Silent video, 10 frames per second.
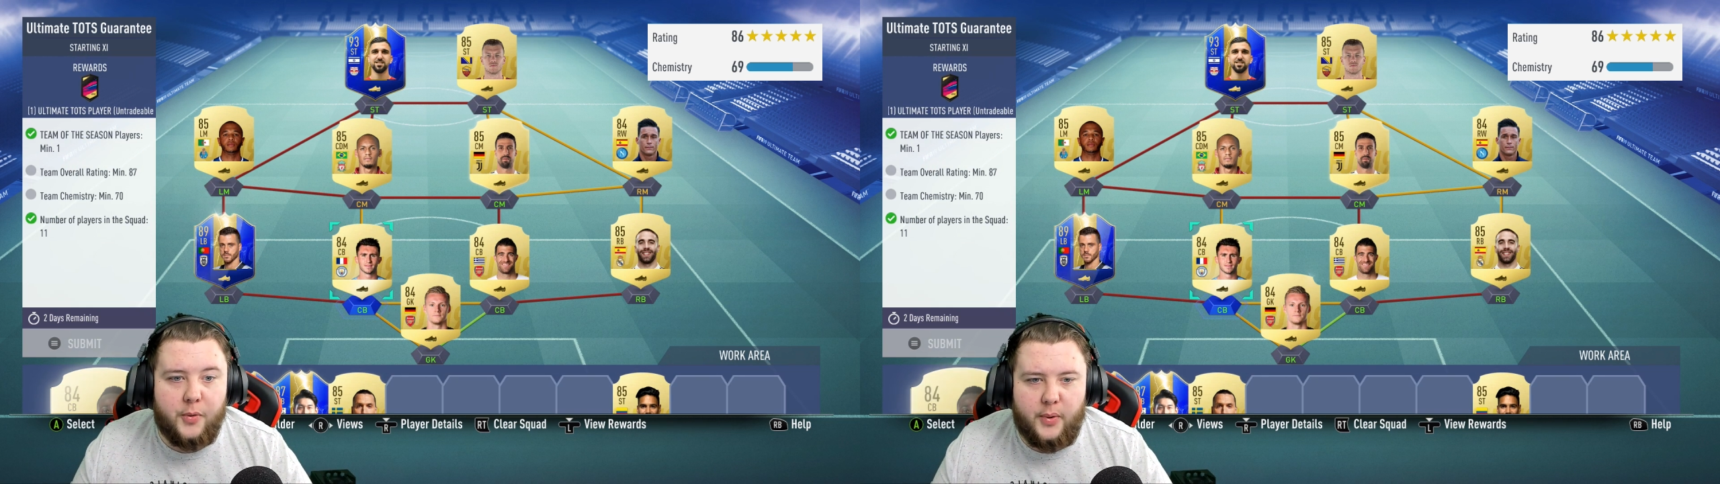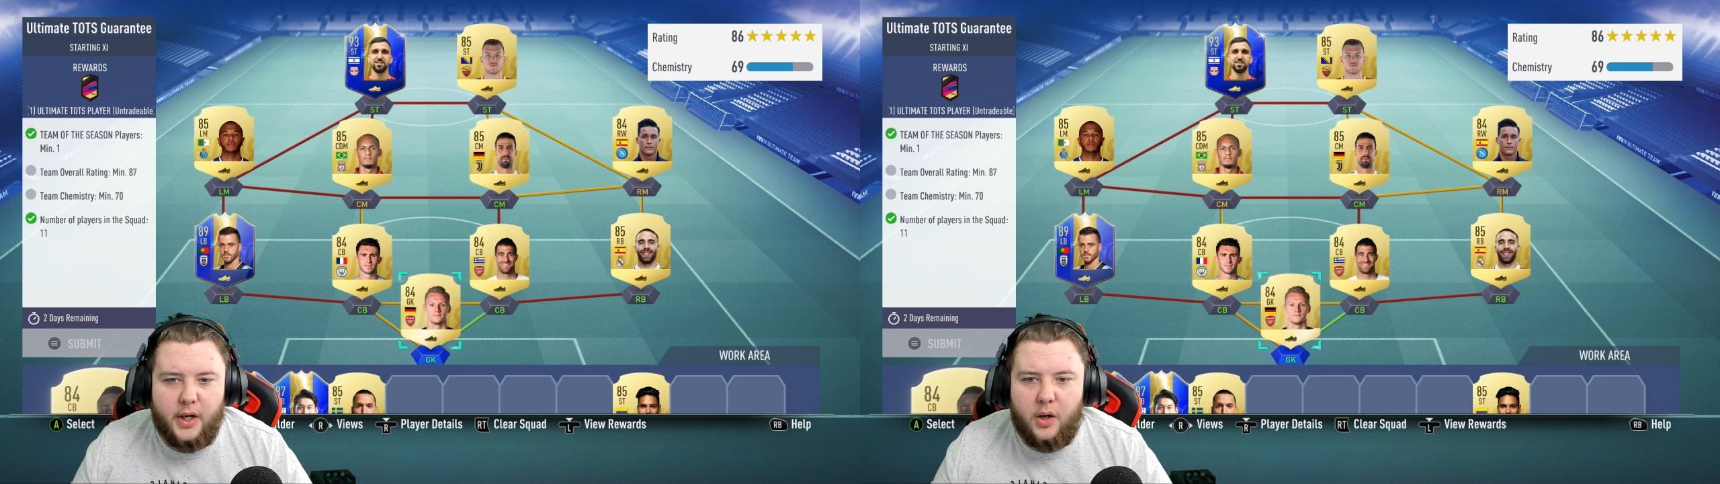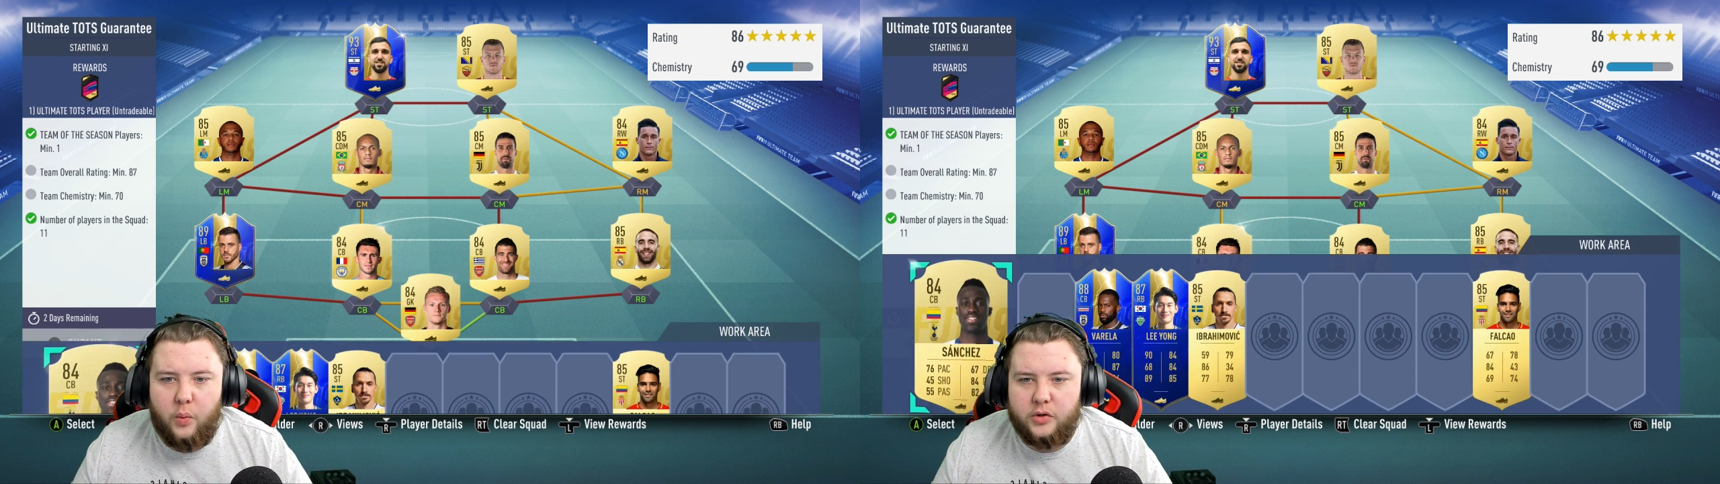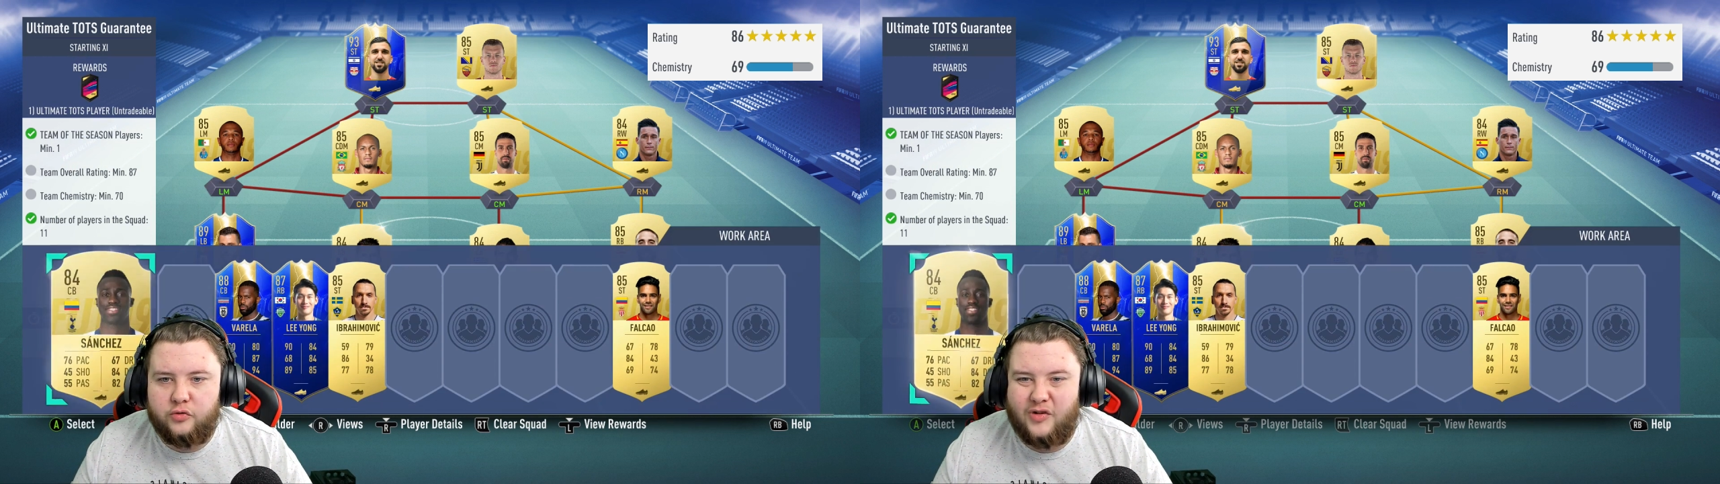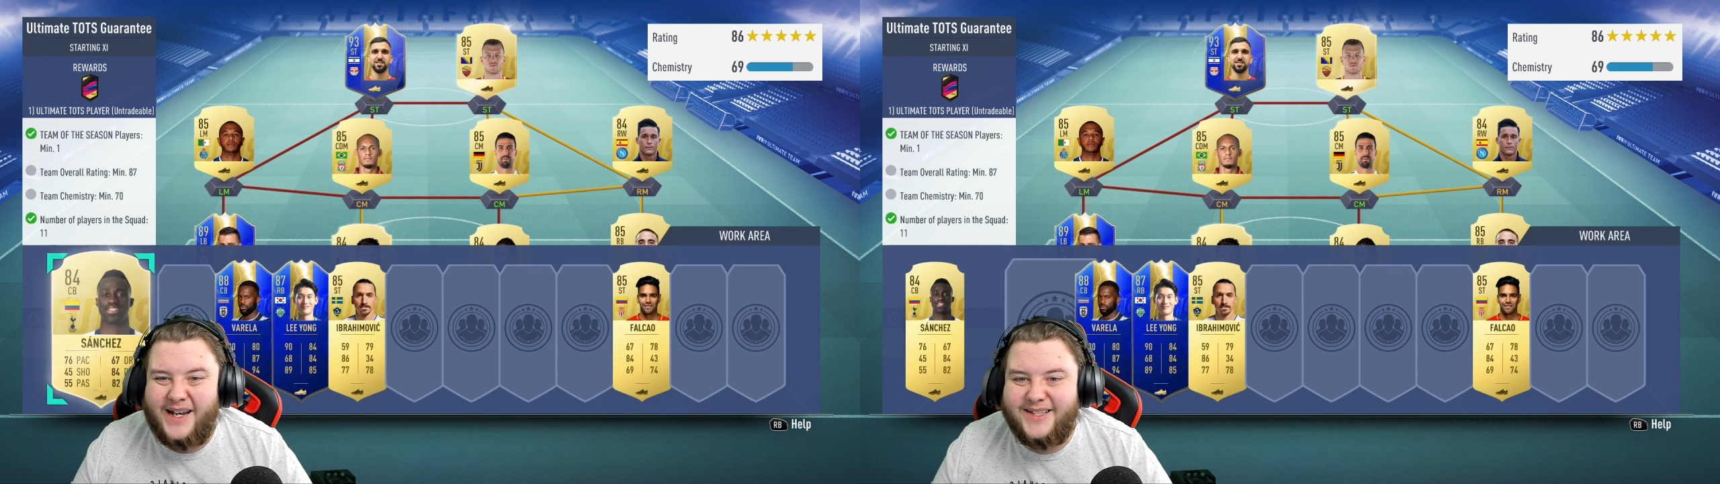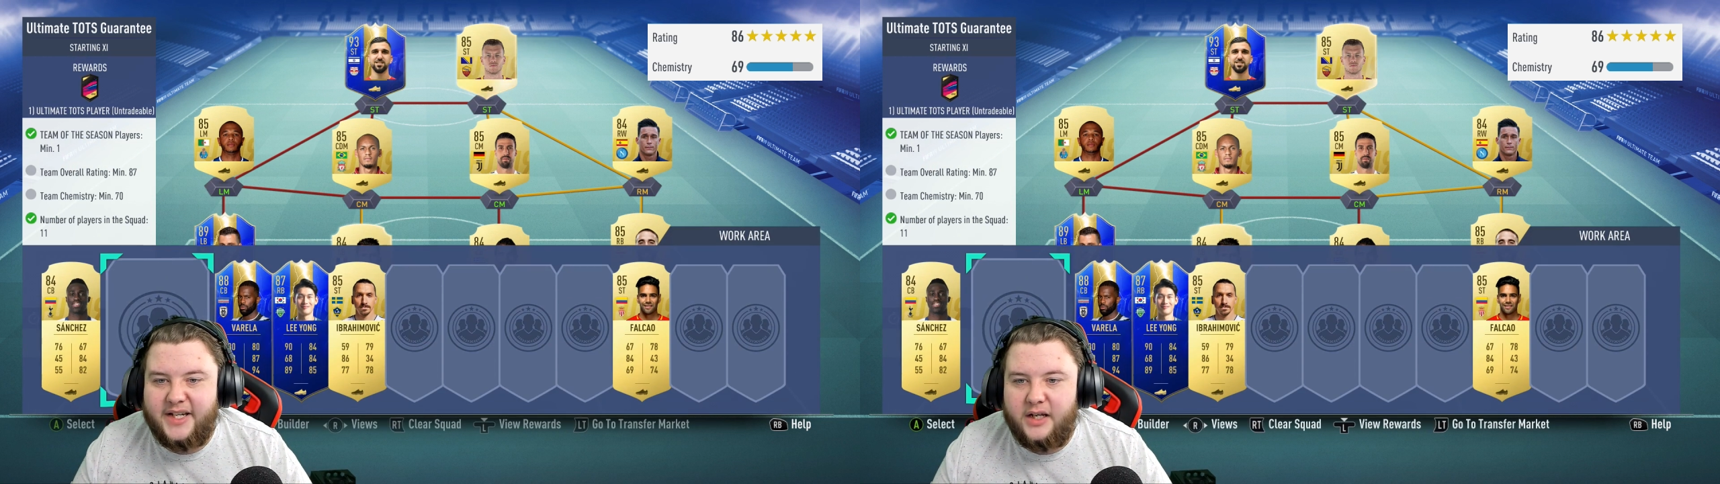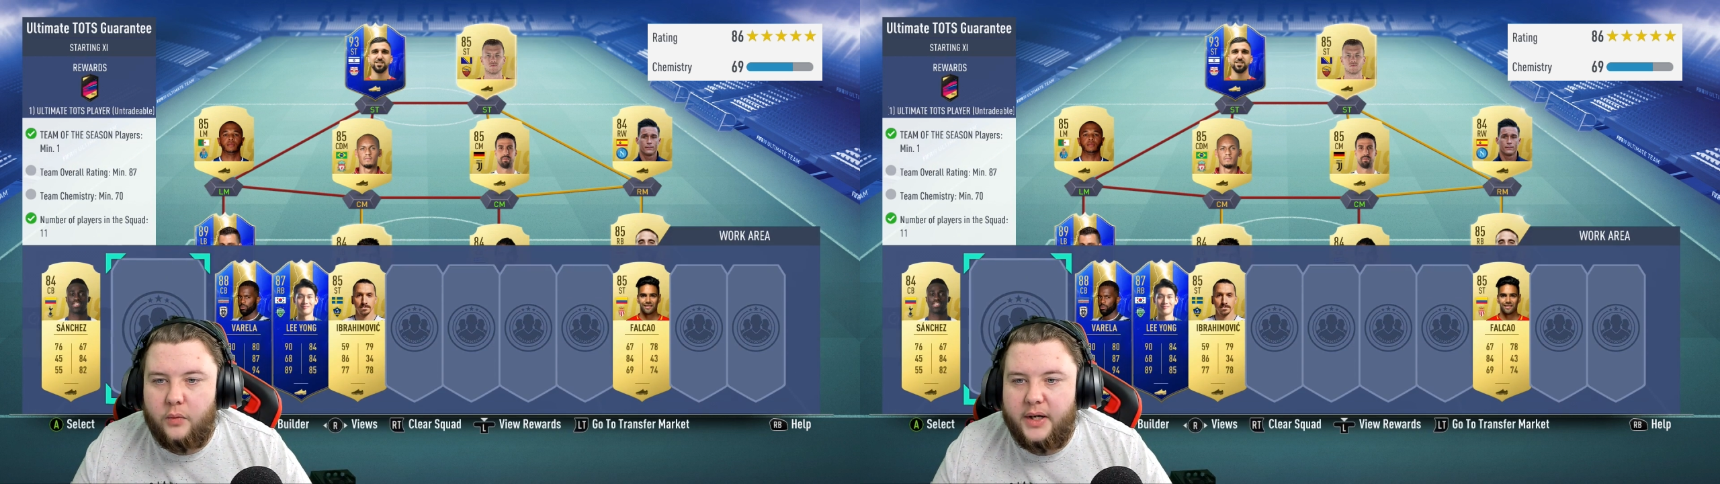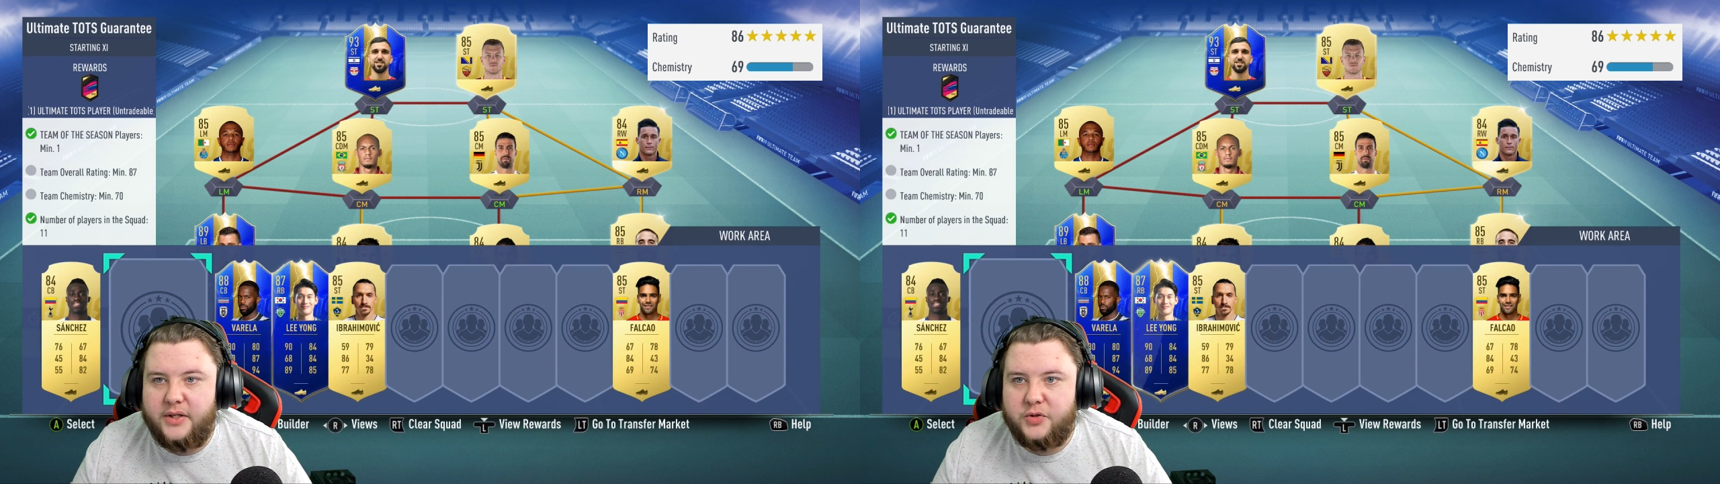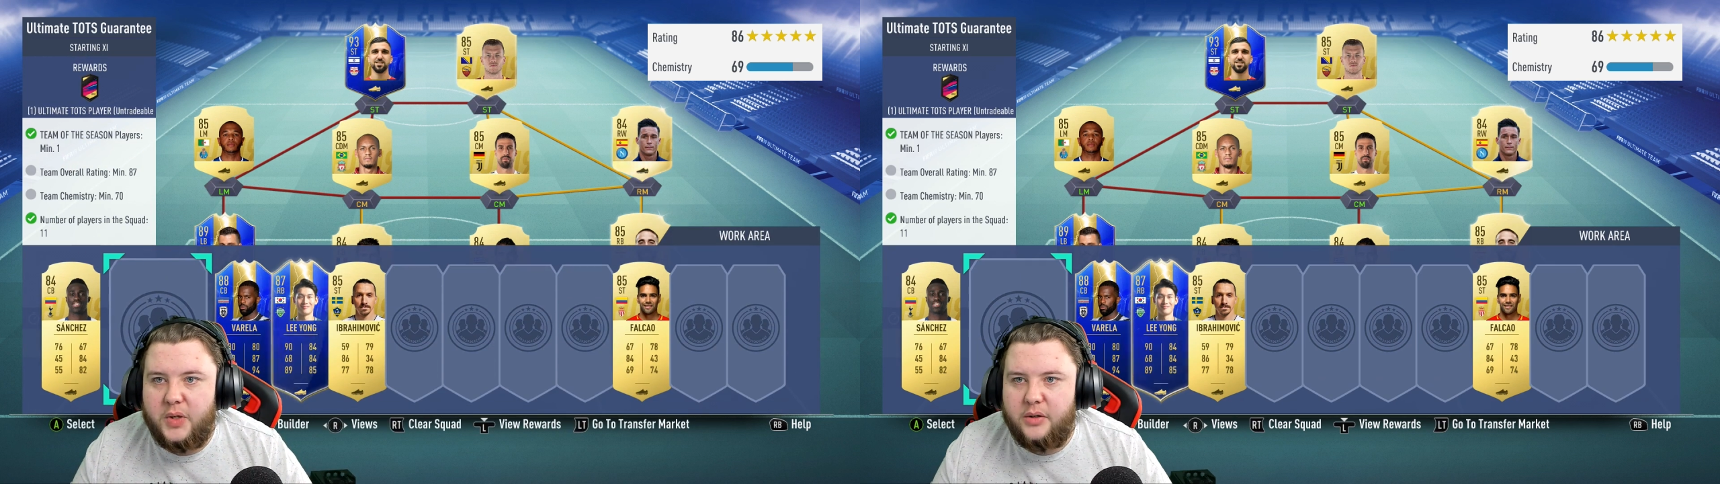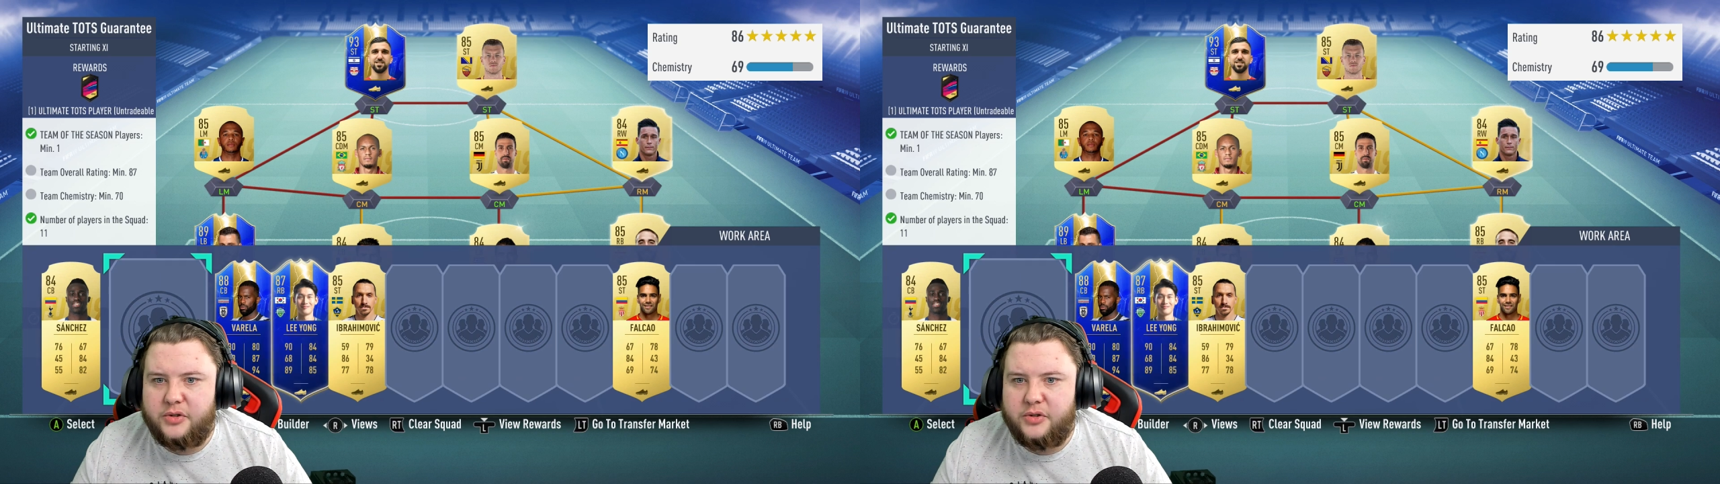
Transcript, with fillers: but we are one rating away as well.